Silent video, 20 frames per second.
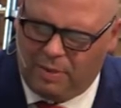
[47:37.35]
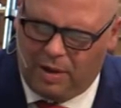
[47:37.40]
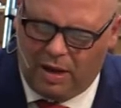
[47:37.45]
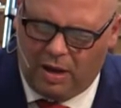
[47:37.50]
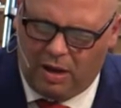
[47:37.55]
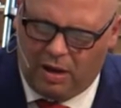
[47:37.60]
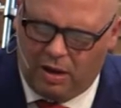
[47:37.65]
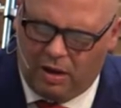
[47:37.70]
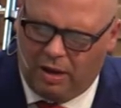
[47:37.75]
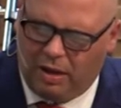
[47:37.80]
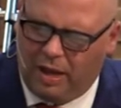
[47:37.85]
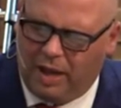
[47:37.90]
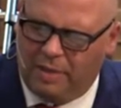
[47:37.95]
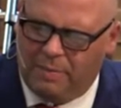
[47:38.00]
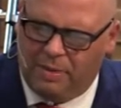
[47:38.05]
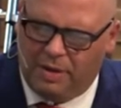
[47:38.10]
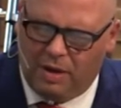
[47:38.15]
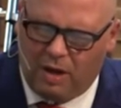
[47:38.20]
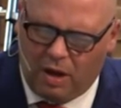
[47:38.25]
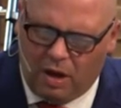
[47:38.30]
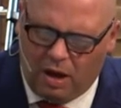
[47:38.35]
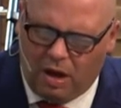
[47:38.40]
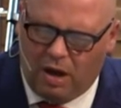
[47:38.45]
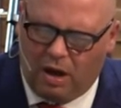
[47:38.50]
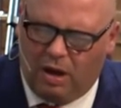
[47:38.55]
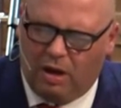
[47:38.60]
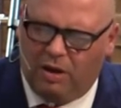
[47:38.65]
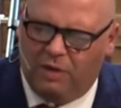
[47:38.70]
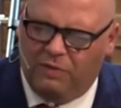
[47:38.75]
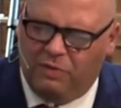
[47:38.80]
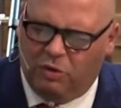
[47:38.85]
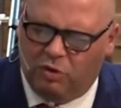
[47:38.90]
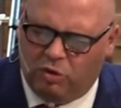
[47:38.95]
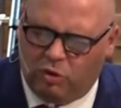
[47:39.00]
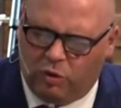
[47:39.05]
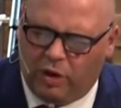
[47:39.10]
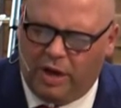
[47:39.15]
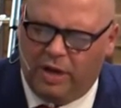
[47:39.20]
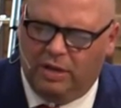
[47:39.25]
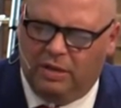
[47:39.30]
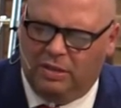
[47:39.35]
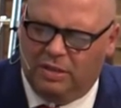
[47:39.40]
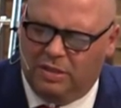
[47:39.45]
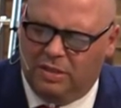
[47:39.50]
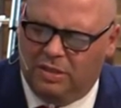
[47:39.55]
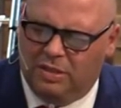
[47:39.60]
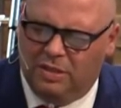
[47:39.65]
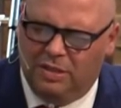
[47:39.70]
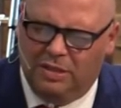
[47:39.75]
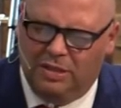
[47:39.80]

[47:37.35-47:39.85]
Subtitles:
I am in awe of your greatness.